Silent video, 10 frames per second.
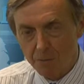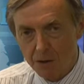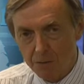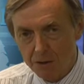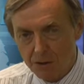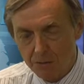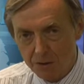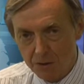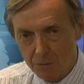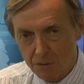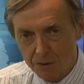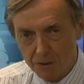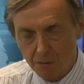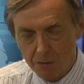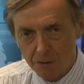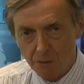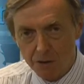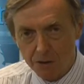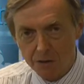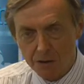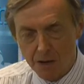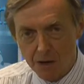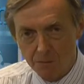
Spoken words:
them are starting to ask the right questions now?